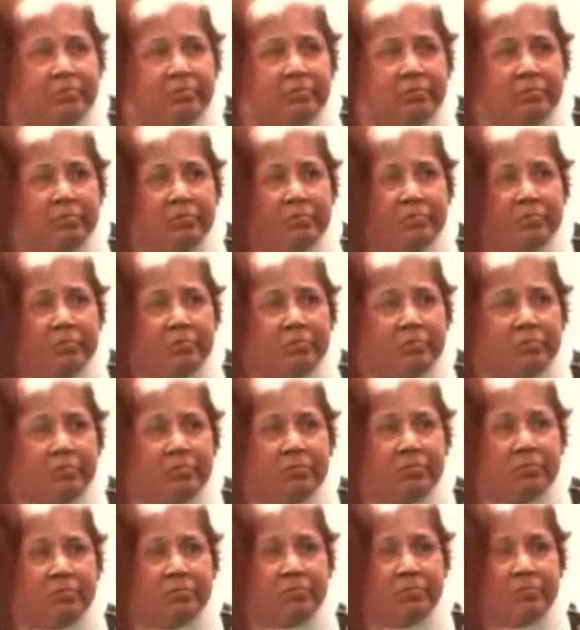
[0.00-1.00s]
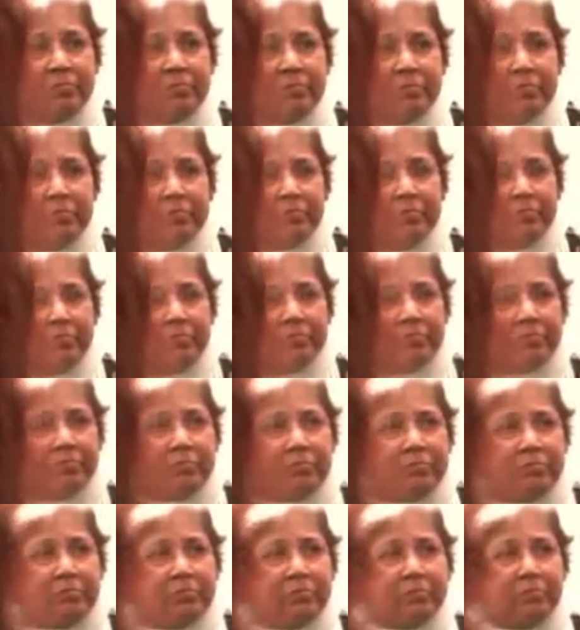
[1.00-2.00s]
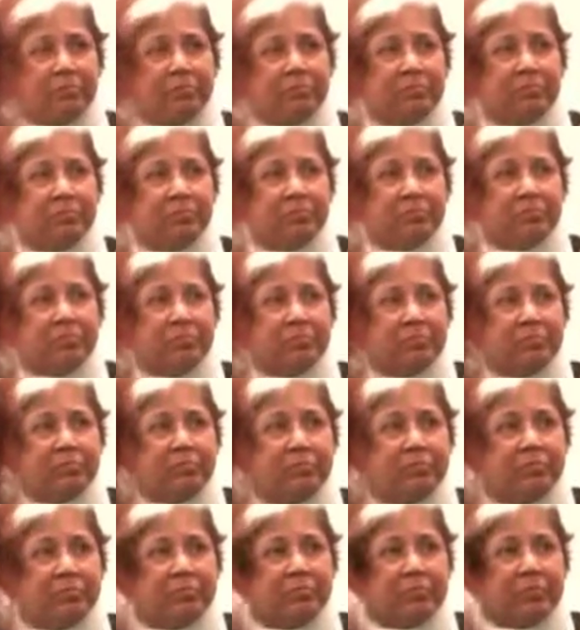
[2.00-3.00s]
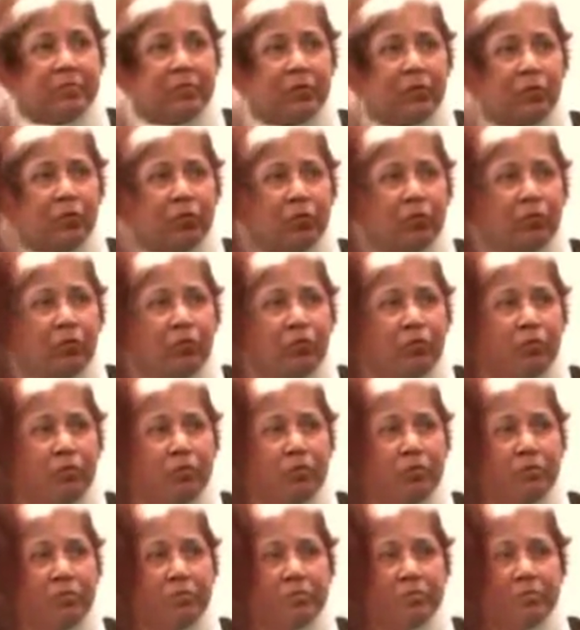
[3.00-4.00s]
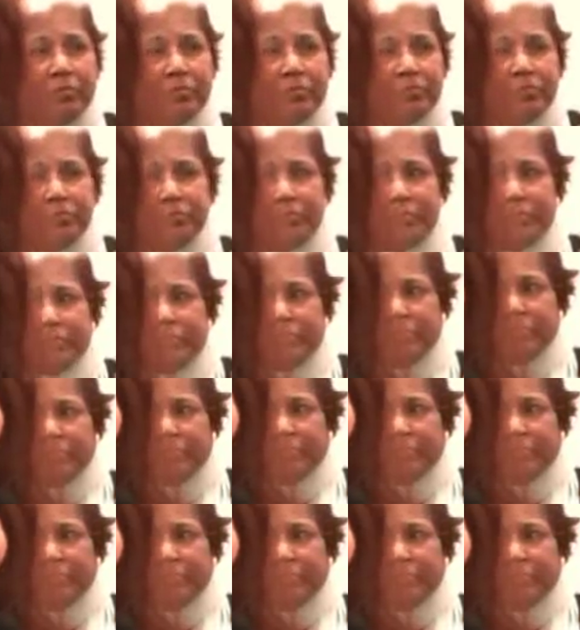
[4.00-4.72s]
This person isn't speaking.